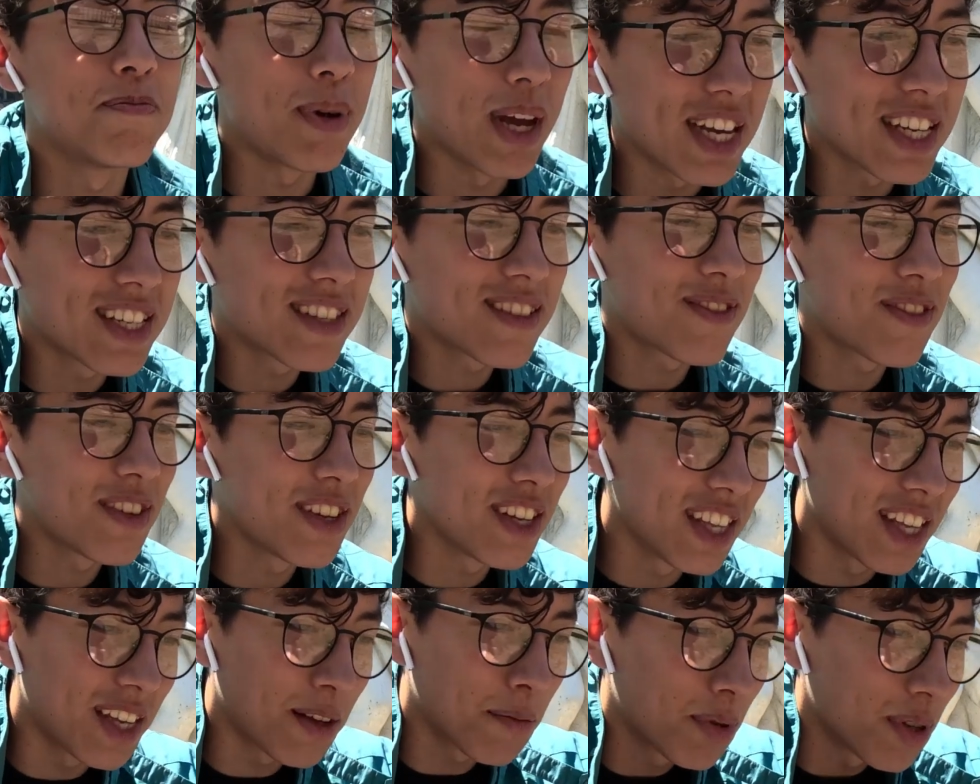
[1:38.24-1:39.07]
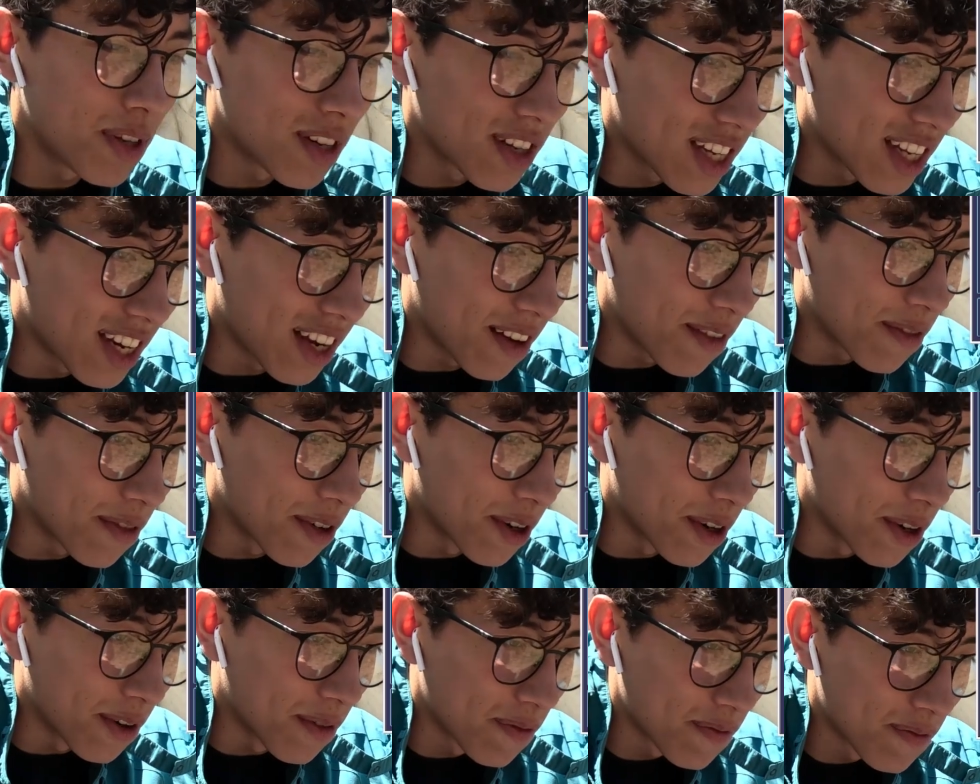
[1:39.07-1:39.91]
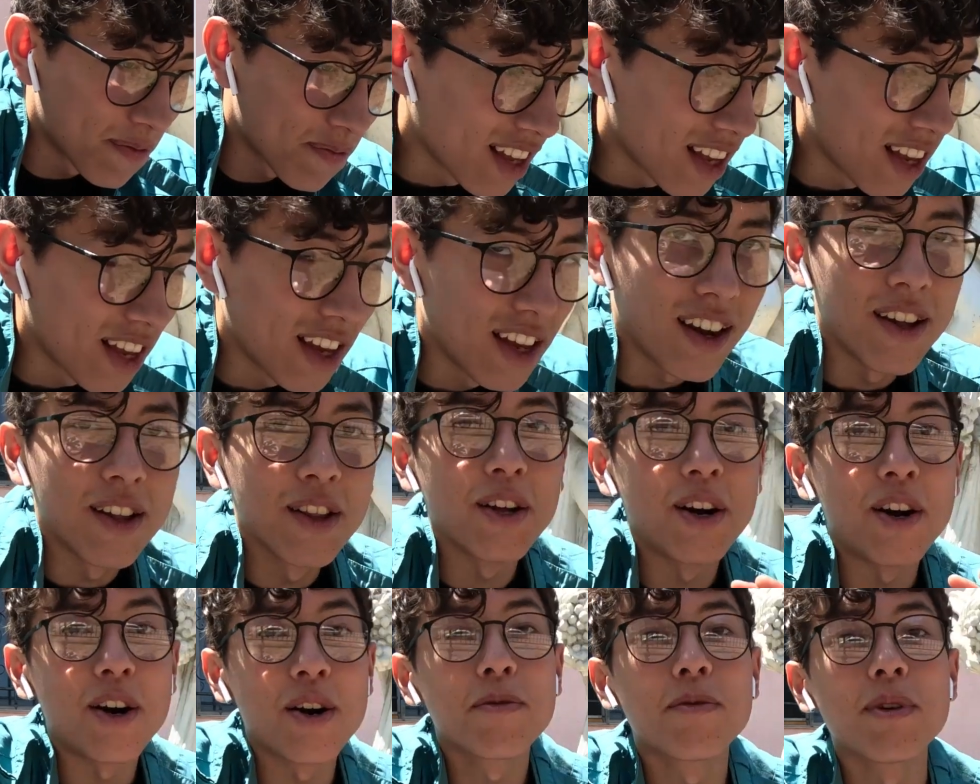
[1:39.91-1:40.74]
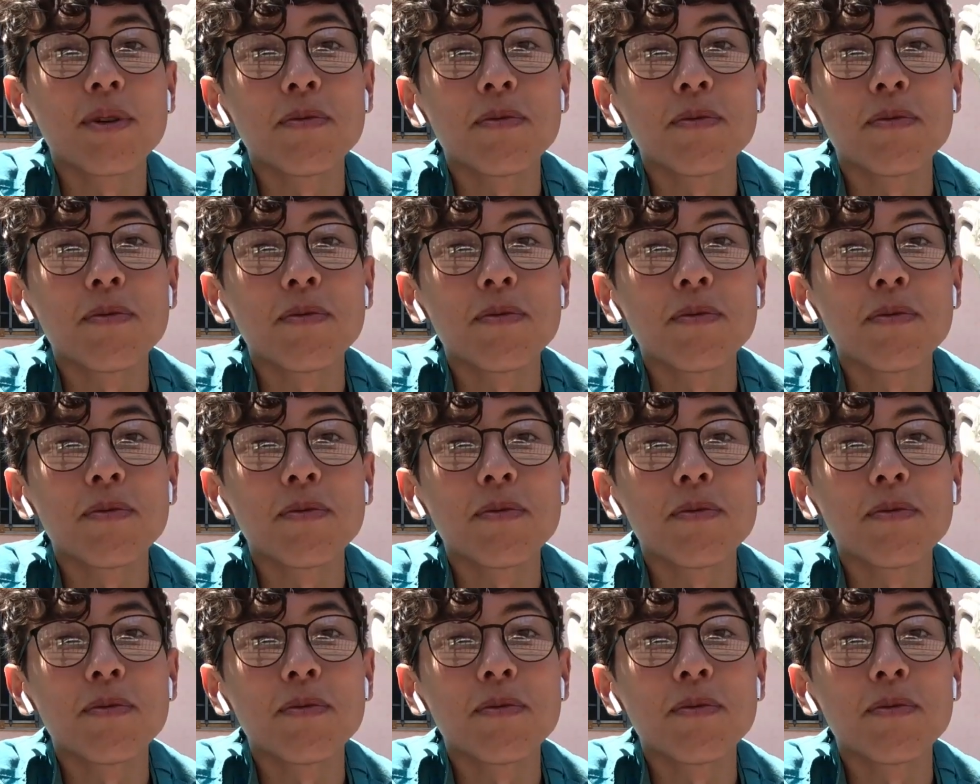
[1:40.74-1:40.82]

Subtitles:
best feeling plugin ever. Along